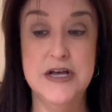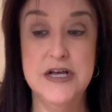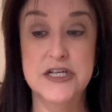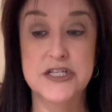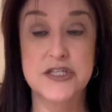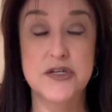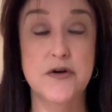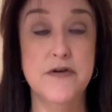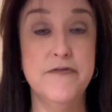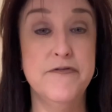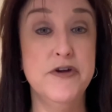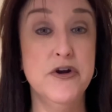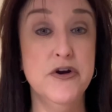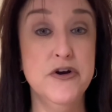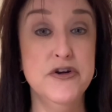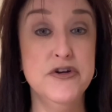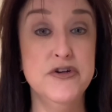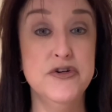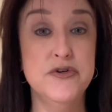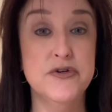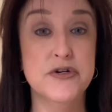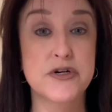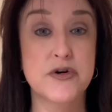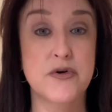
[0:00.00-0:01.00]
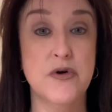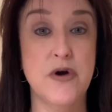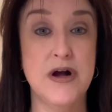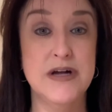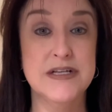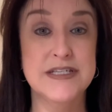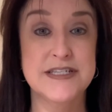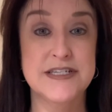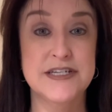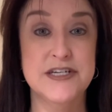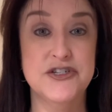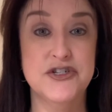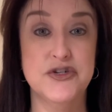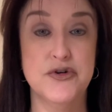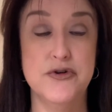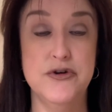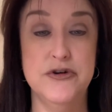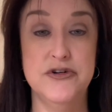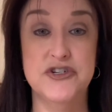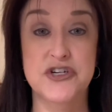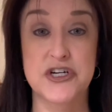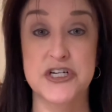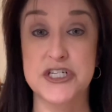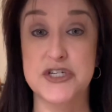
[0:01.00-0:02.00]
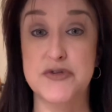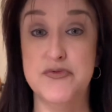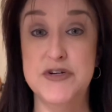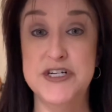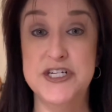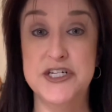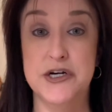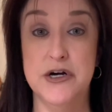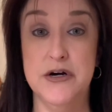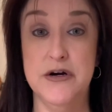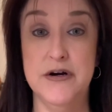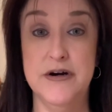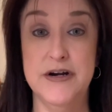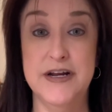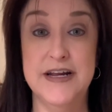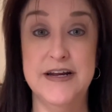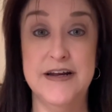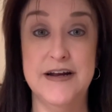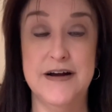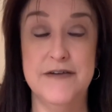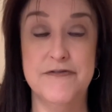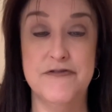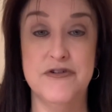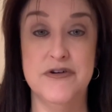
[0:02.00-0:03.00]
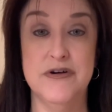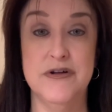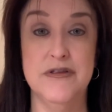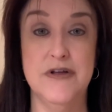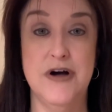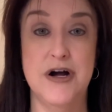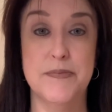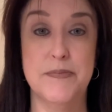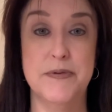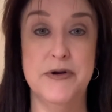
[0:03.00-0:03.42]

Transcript: So if you're new to cross stitch or you're just returning after a long